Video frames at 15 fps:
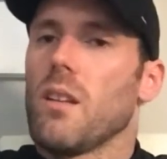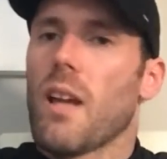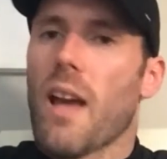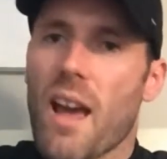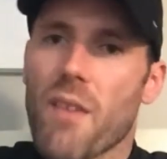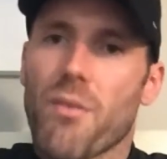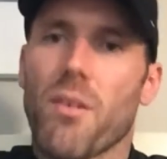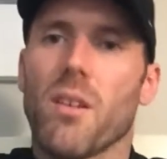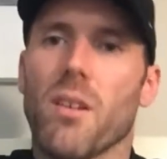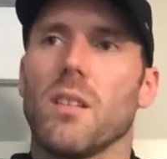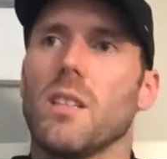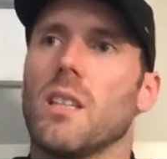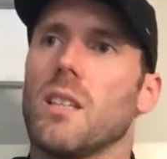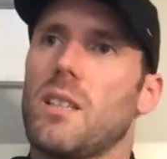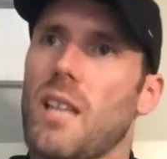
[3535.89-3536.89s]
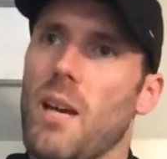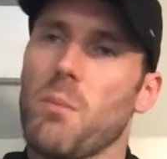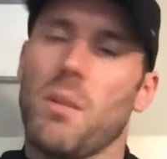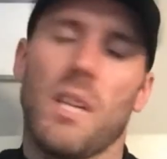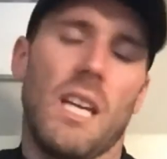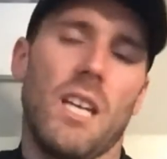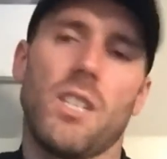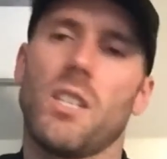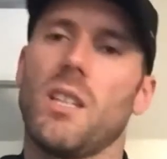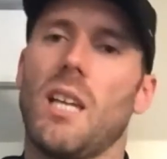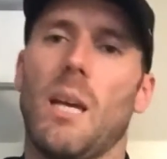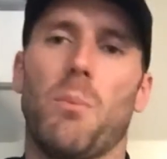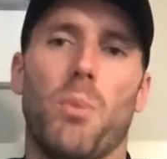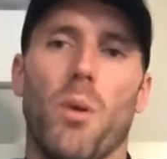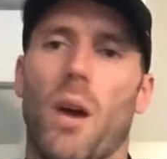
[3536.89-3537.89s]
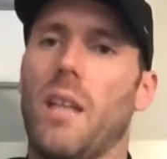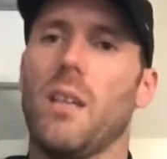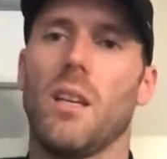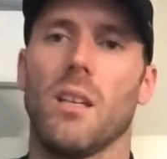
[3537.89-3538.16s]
effort and the determination that he put in,